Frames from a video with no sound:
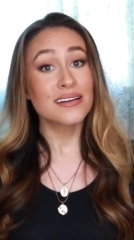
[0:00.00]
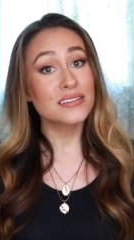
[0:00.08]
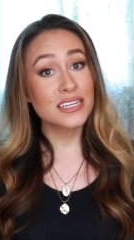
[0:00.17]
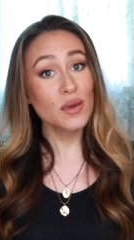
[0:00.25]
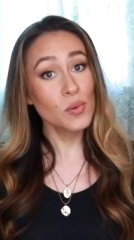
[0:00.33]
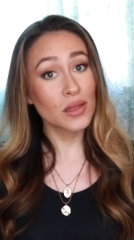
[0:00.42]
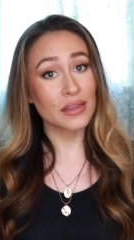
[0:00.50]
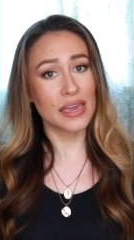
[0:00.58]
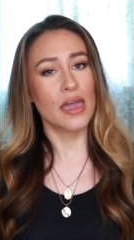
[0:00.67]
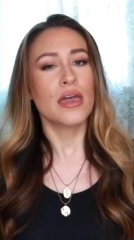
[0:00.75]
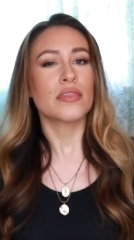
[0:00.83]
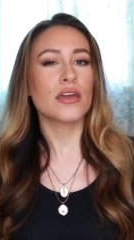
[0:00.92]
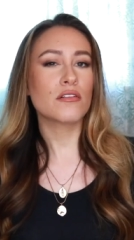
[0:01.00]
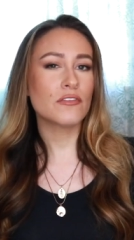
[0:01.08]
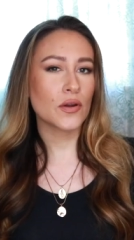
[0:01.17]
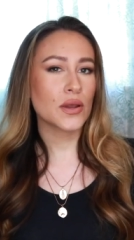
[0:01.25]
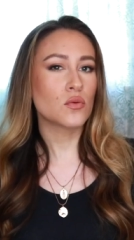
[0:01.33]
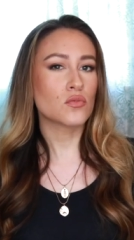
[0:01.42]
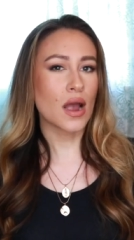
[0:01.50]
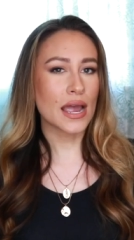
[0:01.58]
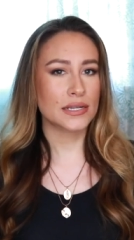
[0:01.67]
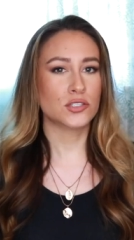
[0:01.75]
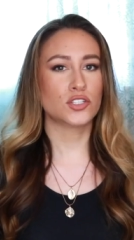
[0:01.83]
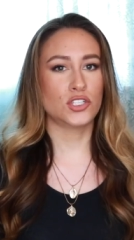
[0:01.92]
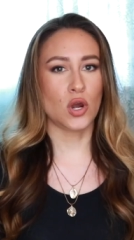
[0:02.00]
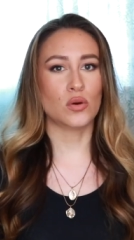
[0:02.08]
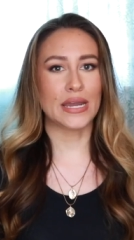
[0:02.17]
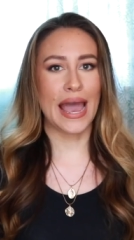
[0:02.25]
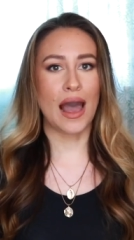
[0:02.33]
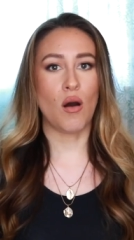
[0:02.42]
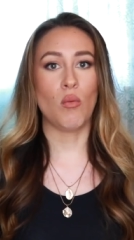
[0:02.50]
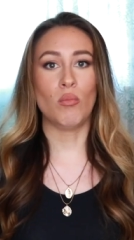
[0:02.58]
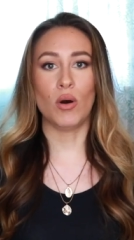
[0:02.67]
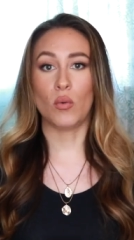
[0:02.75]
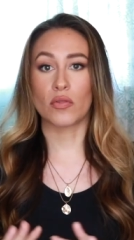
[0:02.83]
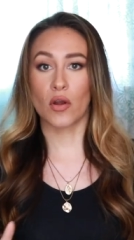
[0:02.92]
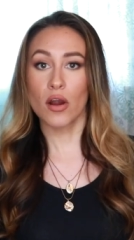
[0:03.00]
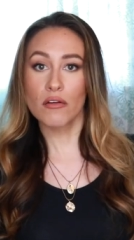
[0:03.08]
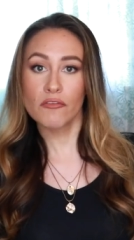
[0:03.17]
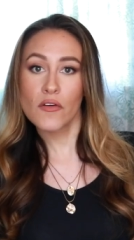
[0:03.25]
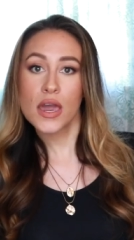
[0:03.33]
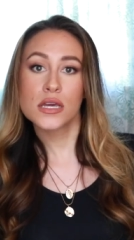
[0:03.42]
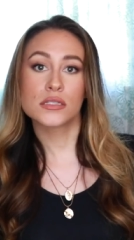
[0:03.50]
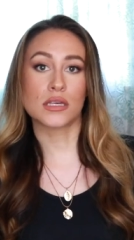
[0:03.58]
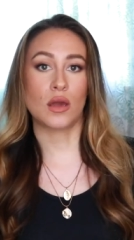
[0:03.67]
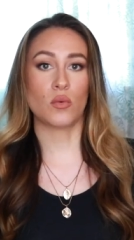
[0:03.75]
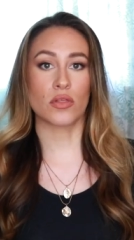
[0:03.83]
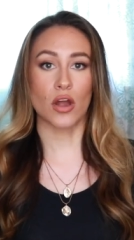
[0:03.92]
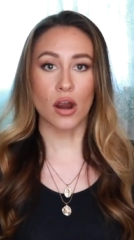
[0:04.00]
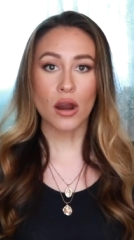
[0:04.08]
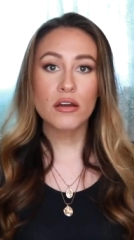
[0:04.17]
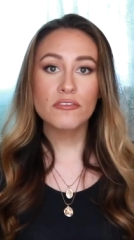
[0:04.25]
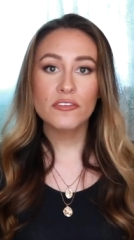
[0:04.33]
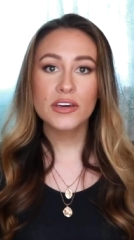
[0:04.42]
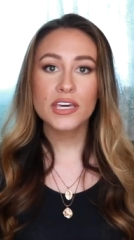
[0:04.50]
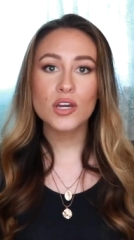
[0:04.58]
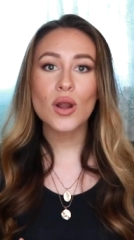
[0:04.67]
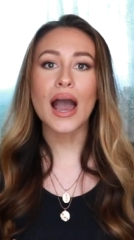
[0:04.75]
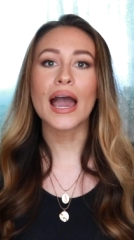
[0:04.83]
Typically, they're very rhinestoned out, but with her face and with her figure,